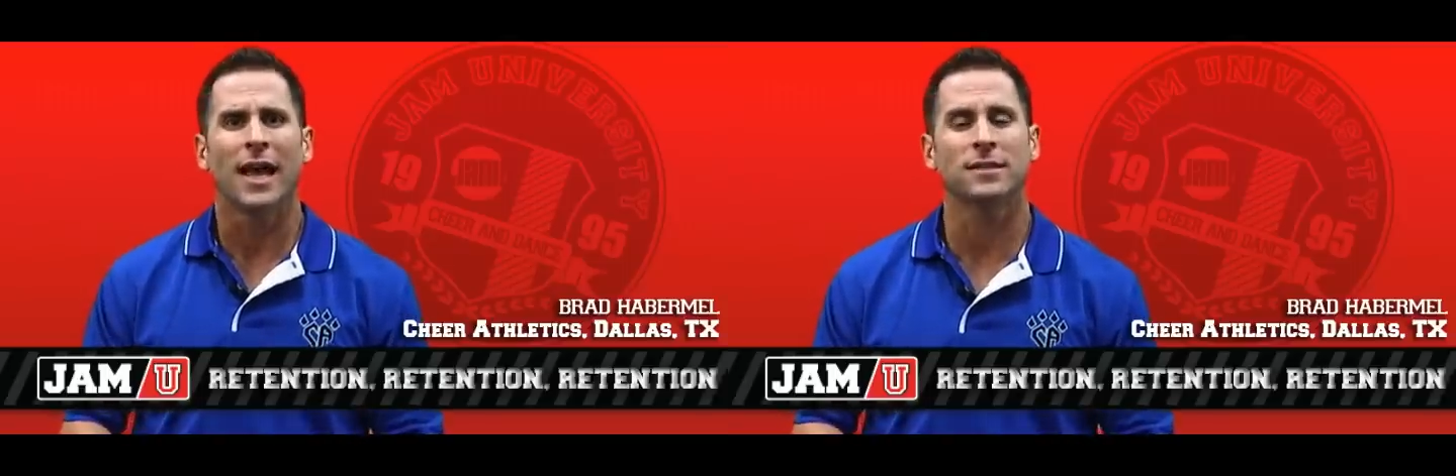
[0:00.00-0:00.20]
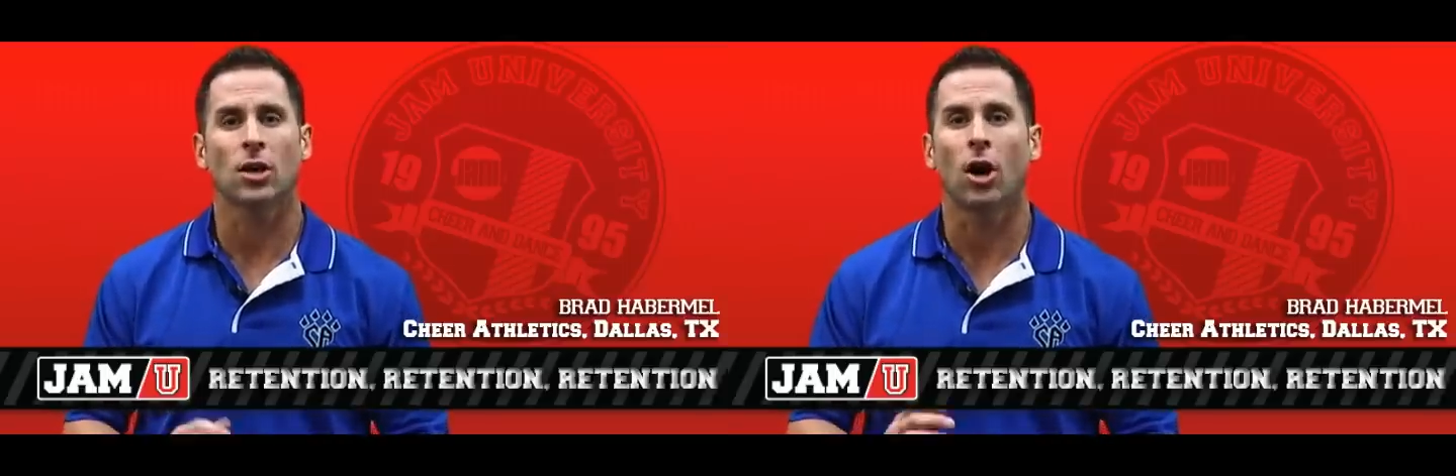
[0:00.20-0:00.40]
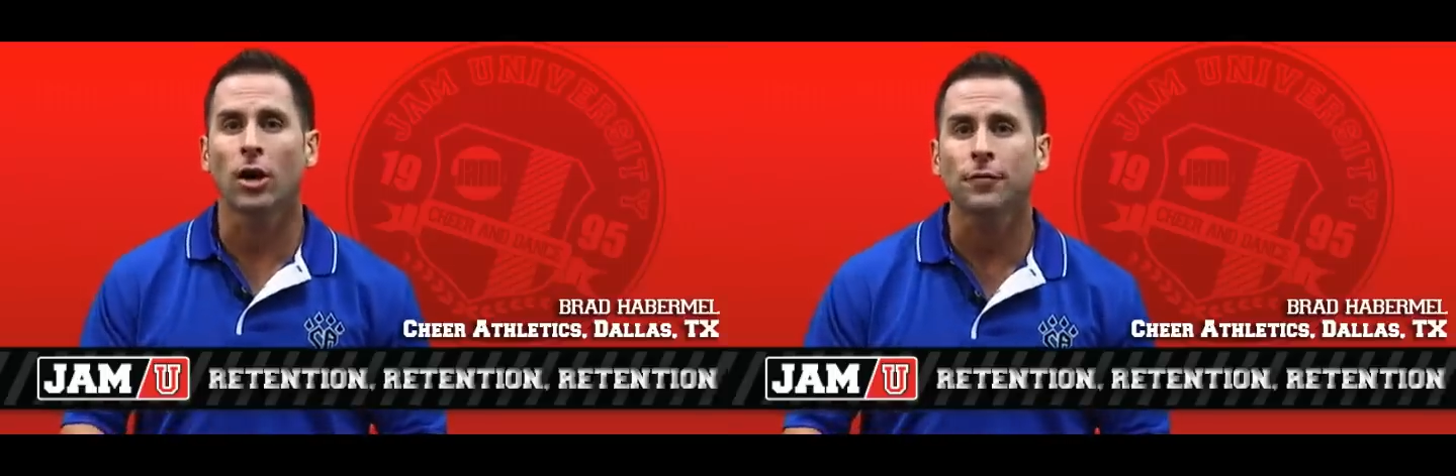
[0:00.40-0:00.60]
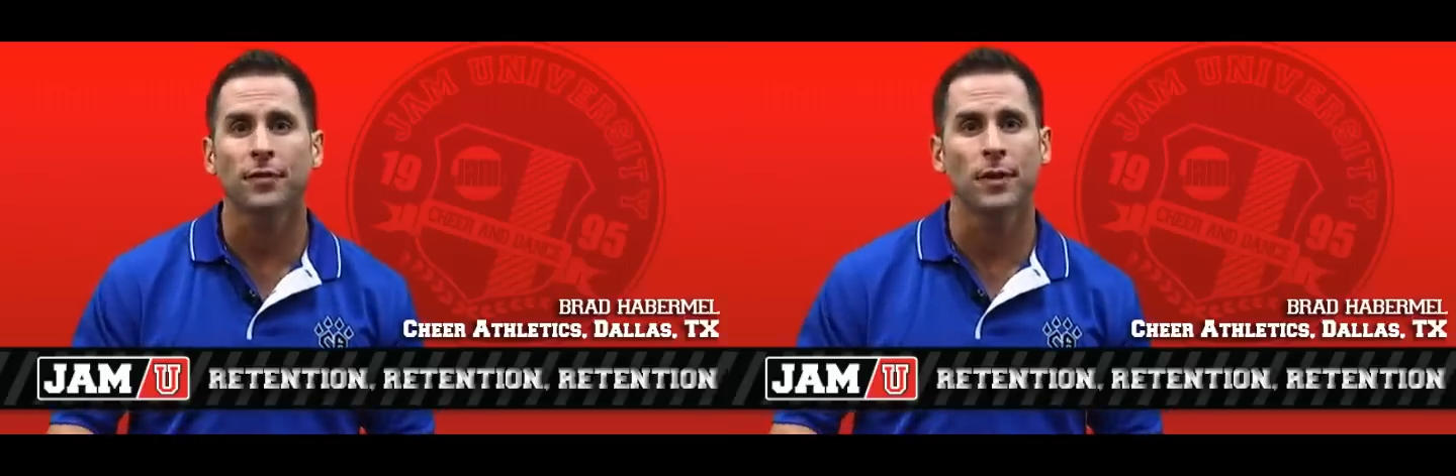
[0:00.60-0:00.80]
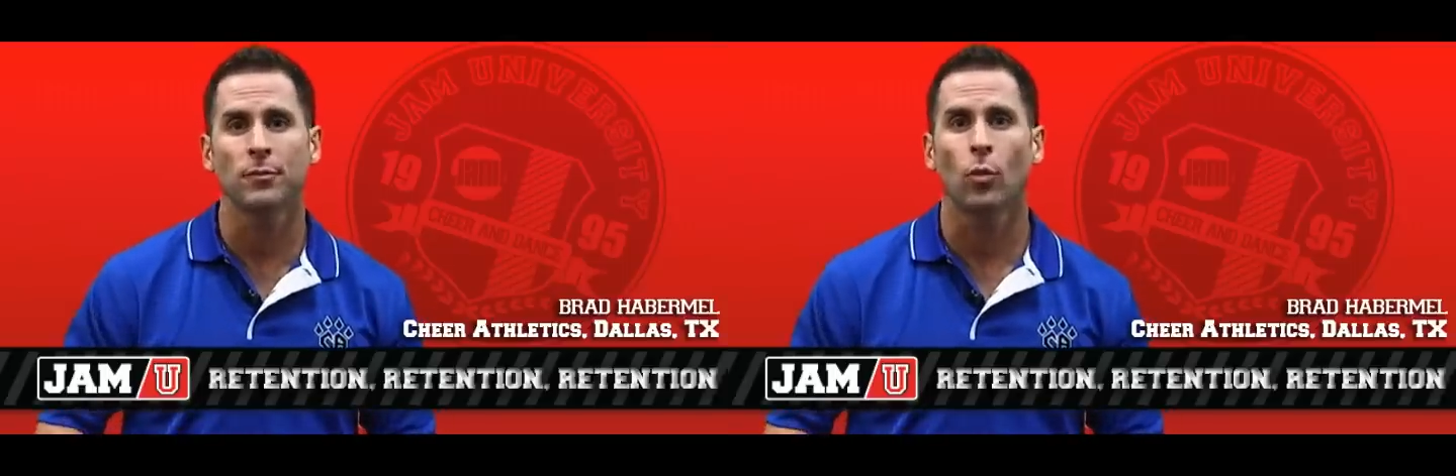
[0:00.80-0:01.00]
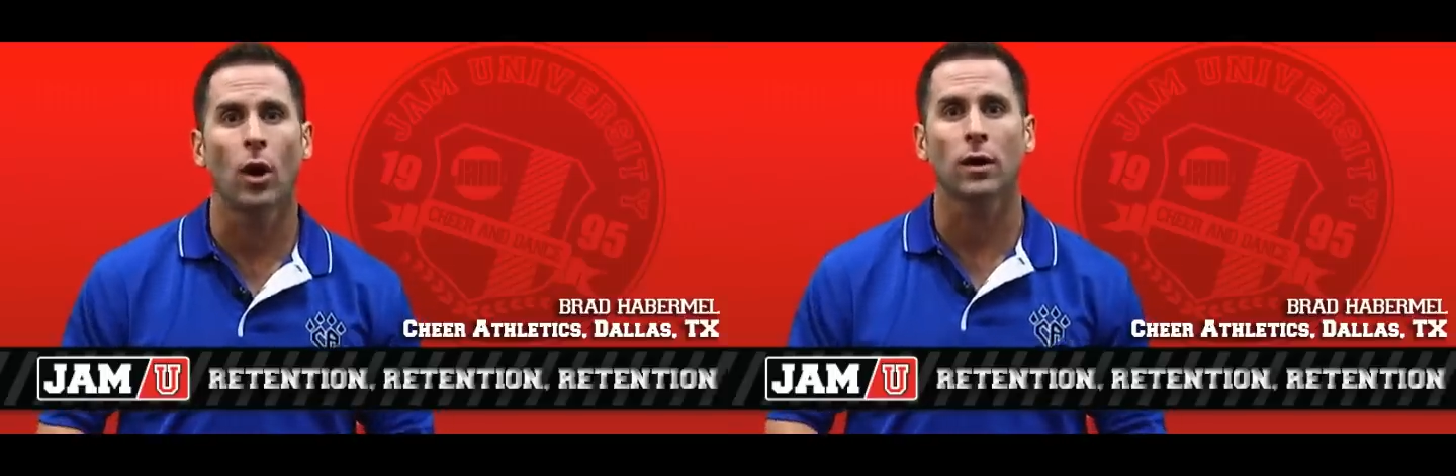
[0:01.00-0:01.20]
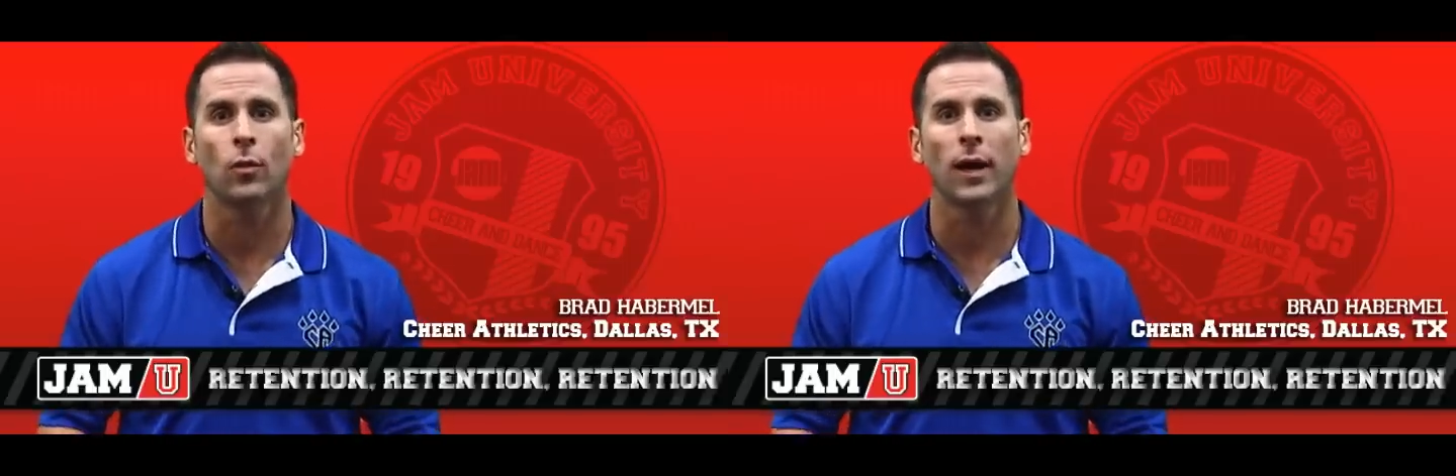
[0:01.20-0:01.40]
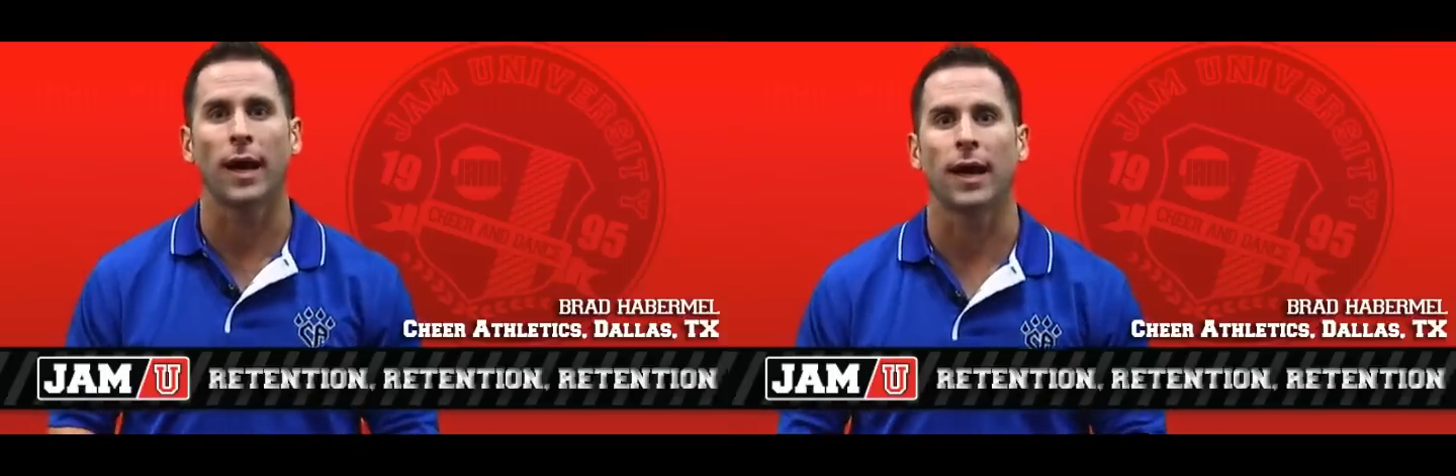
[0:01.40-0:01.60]
it's hard for them to walk
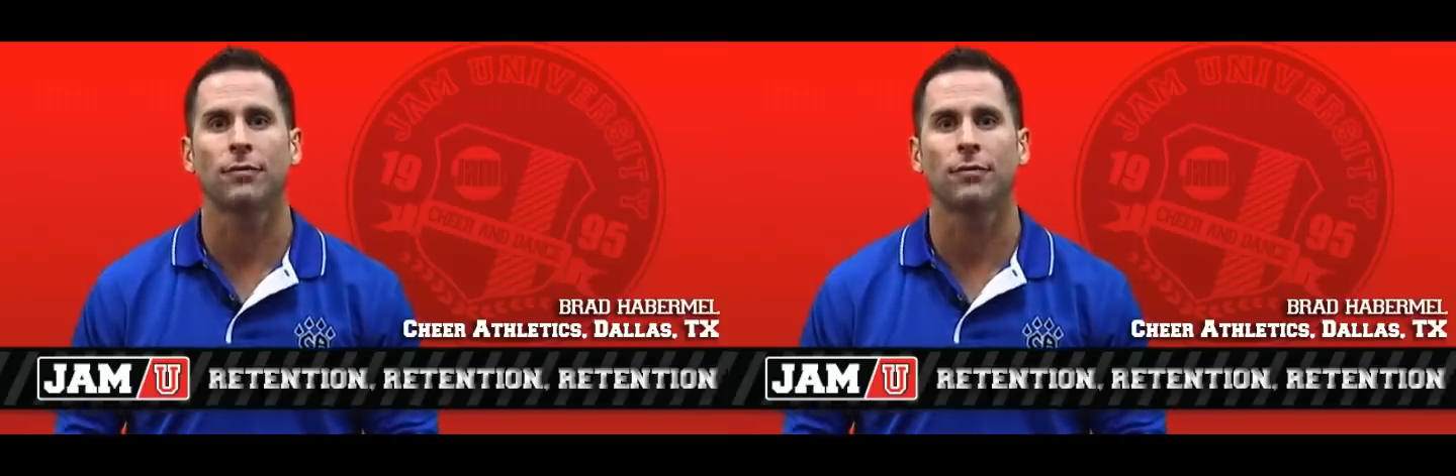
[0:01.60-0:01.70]
away.